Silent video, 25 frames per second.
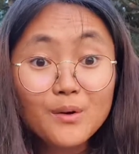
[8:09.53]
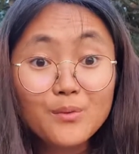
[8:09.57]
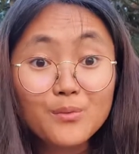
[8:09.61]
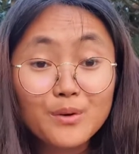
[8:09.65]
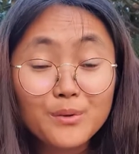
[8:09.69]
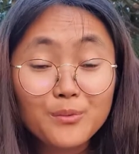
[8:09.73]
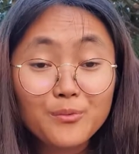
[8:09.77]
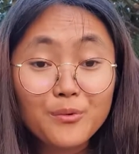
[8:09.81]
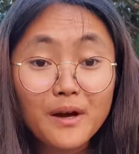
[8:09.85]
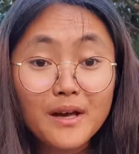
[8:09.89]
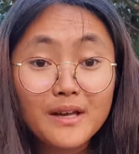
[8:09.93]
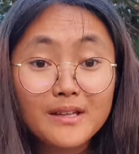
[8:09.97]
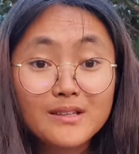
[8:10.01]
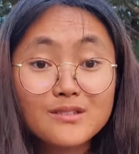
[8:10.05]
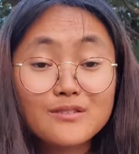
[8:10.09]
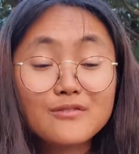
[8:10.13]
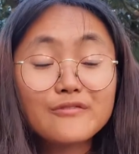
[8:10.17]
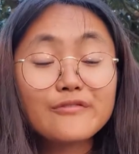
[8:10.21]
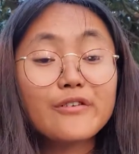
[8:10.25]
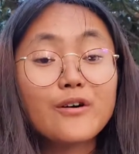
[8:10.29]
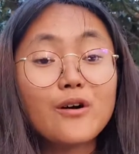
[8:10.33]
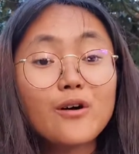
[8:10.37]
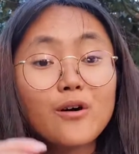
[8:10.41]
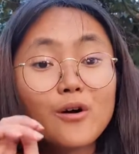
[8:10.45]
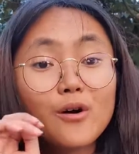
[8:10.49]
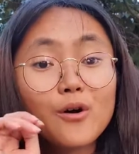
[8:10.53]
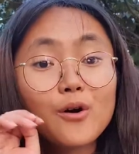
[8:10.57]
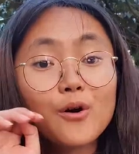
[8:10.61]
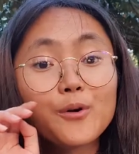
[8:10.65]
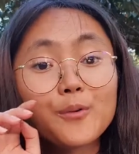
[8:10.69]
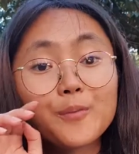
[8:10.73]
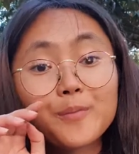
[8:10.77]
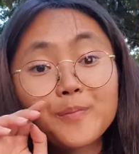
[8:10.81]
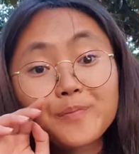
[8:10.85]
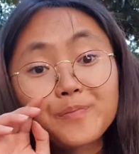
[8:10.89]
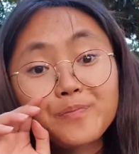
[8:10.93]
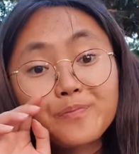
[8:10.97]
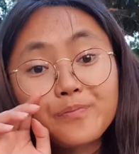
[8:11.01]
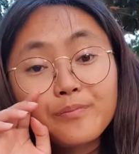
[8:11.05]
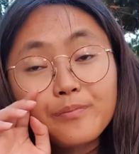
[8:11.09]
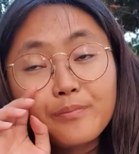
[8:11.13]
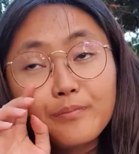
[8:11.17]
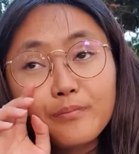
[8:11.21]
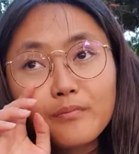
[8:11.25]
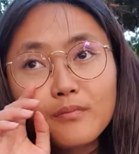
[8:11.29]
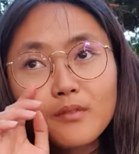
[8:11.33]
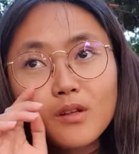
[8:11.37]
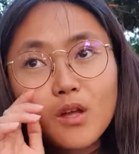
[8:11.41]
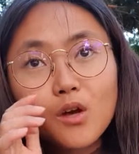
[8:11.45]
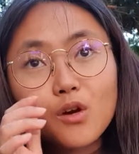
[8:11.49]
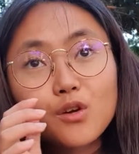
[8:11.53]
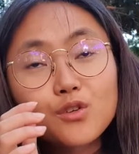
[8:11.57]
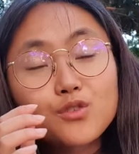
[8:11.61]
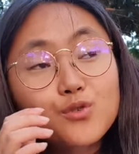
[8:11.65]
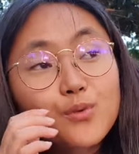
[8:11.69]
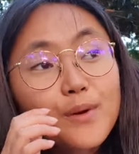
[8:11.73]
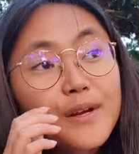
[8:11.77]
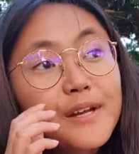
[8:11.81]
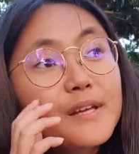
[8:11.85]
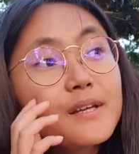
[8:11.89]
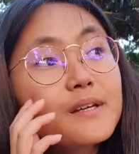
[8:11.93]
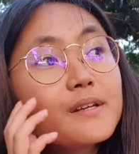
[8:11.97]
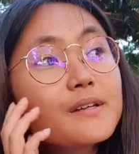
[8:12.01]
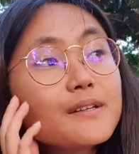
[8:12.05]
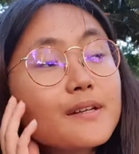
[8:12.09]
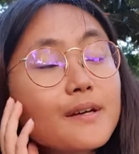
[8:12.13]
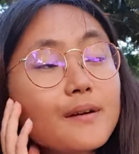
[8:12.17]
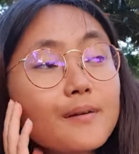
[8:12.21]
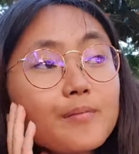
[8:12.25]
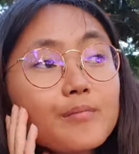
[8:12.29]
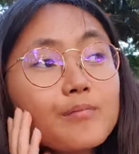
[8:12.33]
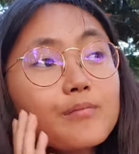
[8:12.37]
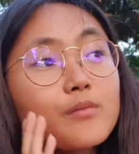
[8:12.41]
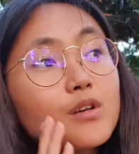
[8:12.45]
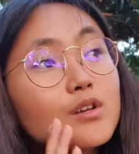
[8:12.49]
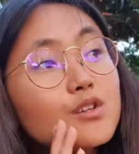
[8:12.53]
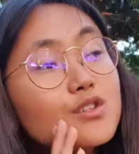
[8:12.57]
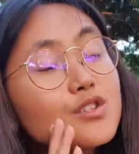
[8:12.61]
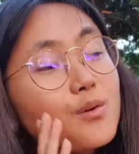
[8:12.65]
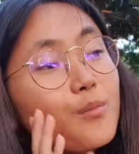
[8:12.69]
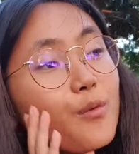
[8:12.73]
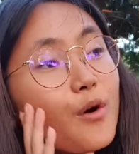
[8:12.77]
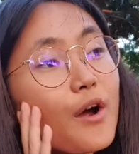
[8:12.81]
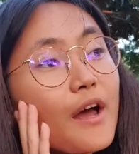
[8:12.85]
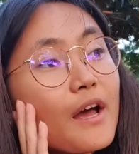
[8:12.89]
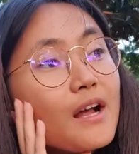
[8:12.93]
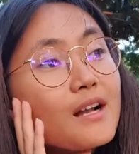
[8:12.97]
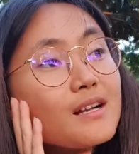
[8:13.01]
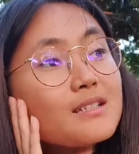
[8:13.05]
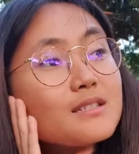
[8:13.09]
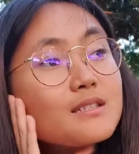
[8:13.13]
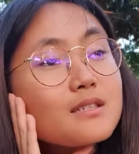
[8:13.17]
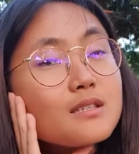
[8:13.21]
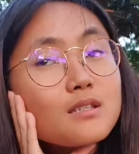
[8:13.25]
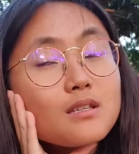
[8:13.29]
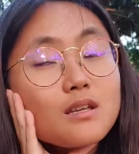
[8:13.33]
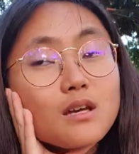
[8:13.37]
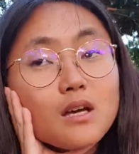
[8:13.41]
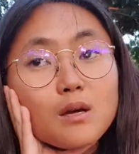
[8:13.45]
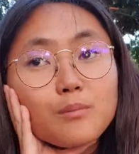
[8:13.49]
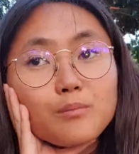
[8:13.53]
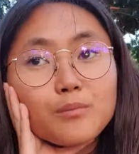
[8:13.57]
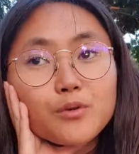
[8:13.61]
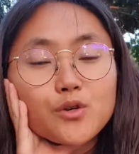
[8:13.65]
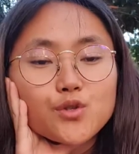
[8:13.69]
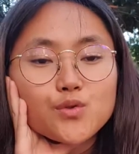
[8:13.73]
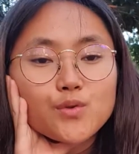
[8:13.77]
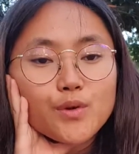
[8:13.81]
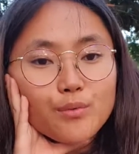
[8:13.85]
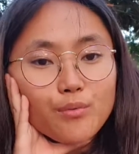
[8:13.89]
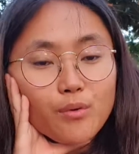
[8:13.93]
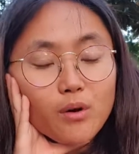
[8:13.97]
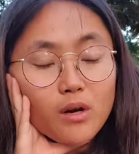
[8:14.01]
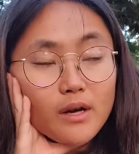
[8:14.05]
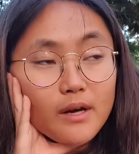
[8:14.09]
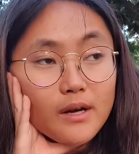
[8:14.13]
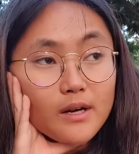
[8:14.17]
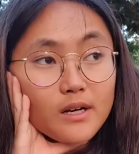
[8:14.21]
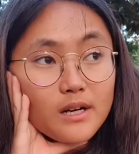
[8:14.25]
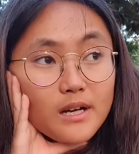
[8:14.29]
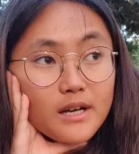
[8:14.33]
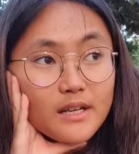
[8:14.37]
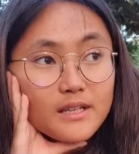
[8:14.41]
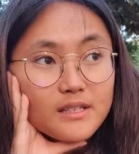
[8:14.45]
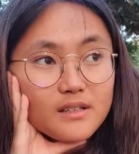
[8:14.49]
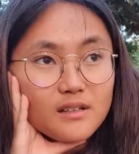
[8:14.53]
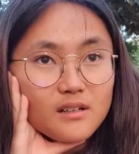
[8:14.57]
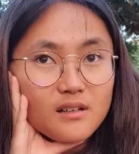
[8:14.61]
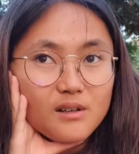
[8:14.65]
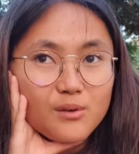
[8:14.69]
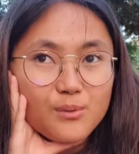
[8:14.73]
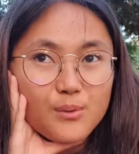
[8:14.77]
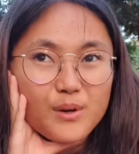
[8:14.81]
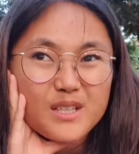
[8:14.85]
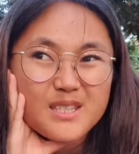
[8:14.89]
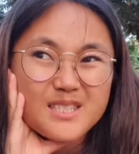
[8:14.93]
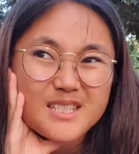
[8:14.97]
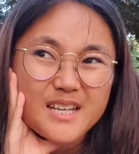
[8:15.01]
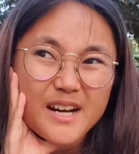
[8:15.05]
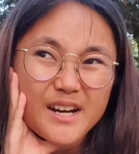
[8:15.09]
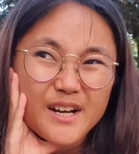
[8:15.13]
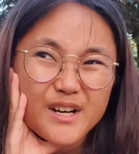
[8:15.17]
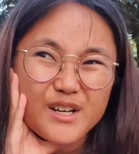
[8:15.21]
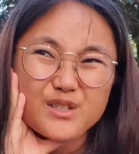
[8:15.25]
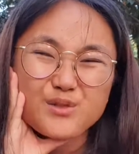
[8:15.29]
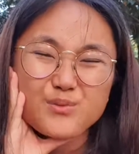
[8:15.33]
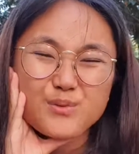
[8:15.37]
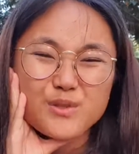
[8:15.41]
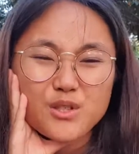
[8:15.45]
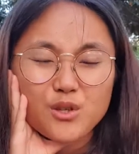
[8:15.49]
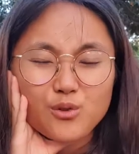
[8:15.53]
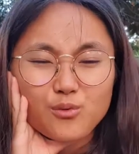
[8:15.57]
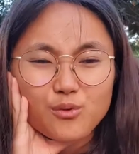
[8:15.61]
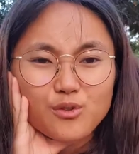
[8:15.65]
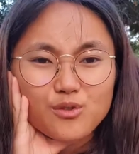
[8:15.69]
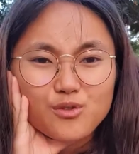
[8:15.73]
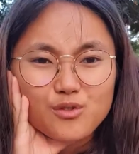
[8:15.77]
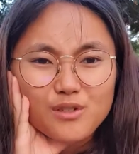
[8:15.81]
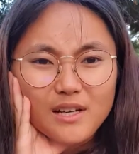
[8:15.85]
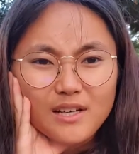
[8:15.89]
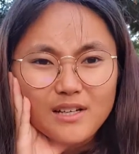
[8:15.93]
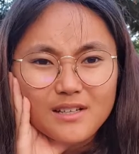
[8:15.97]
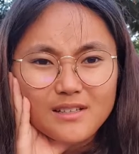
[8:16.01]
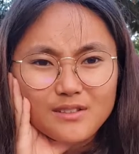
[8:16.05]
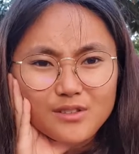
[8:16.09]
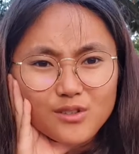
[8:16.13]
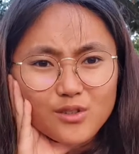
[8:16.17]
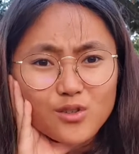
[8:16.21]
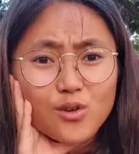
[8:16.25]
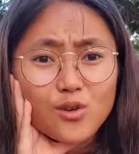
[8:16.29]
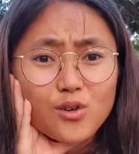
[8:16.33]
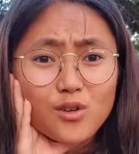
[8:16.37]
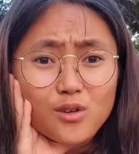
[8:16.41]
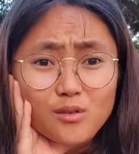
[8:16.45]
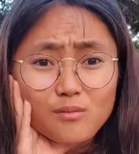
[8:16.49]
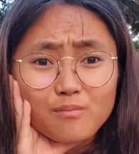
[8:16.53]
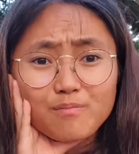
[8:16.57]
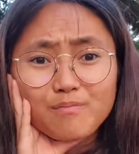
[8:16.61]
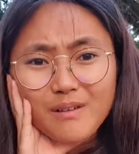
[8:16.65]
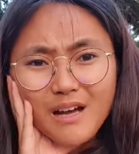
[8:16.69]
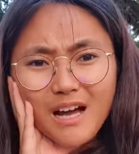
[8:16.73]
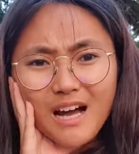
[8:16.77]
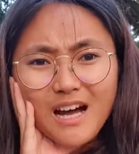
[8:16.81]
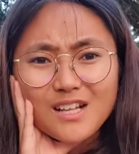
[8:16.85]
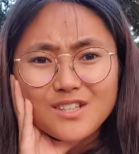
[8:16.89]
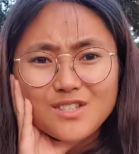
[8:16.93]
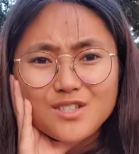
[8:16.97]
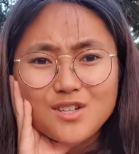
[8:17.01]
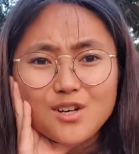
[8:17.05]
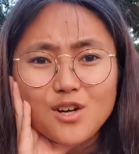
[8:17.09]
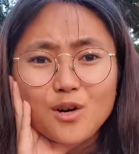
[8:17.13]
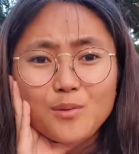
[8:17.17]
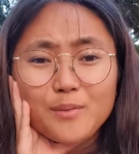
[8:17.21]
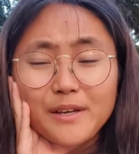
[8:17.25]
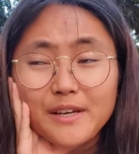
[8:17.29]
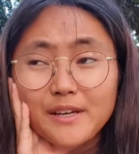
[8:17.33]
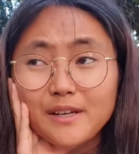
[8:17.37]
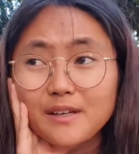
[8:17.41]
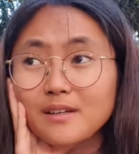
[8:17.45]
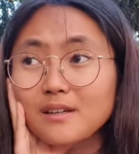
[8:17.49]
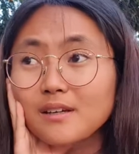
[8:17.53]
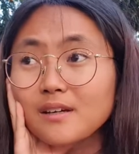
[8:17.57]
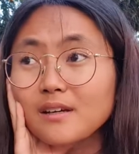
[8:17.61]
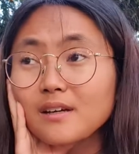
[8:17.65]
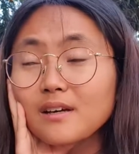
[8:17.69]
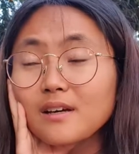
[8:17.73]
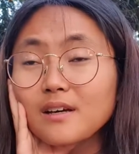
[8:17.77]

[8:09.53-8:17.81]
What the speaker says: we went for a drink somewhere else because we were like, oh, we're tired, we don't want to hard clubbing.